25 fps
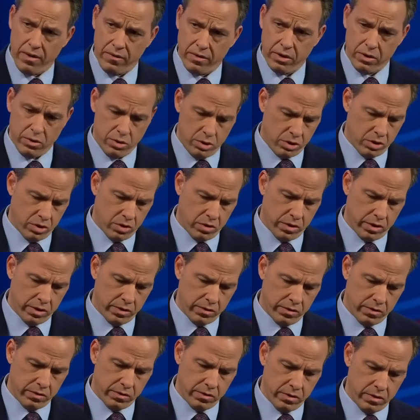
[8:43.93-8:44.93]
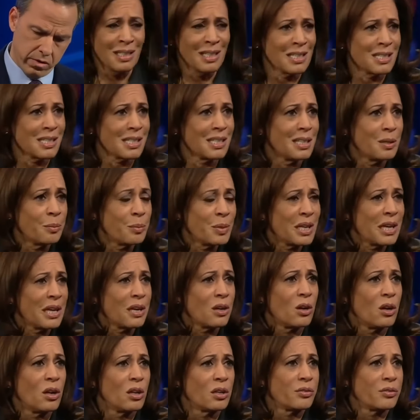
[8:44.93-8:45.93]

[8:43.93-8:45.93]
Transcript: eliminate private insurance. Let's